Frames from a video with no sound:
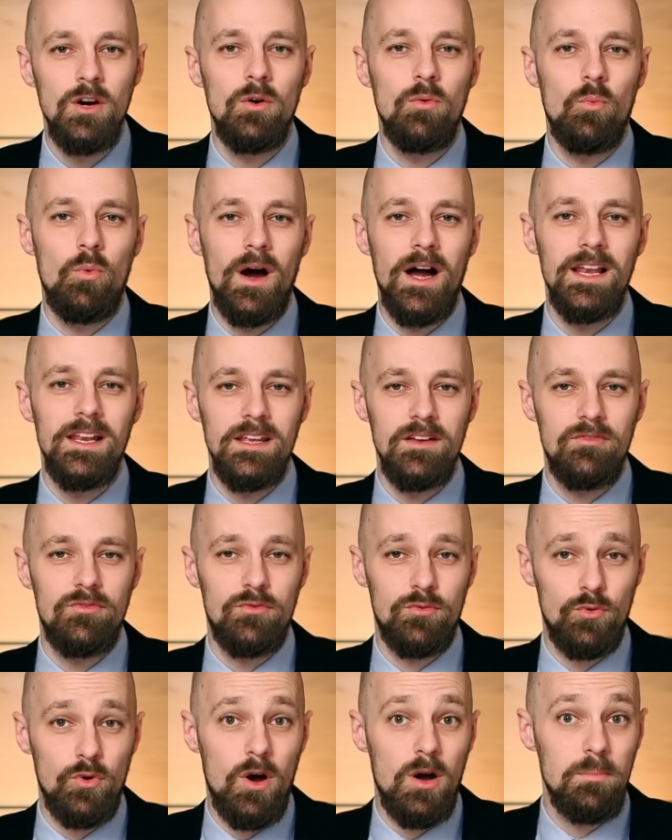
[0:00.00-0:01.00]
while
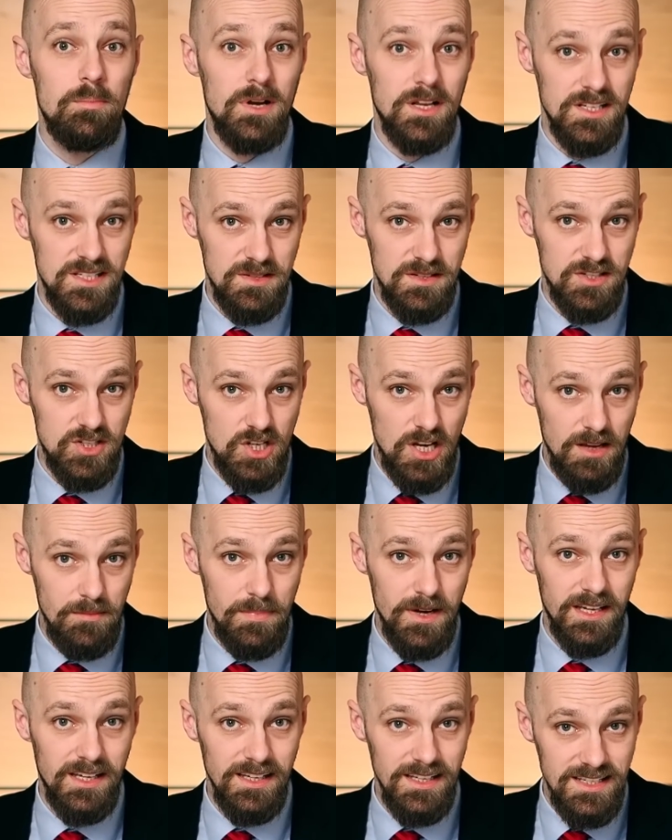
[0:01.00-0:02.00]
if RAW plus
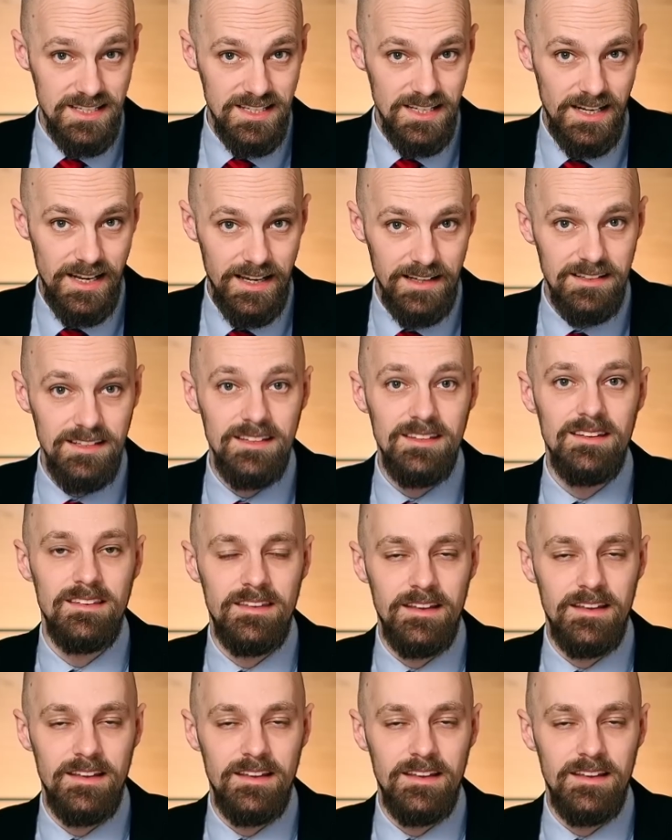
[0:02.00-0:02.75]
JPEG is selected,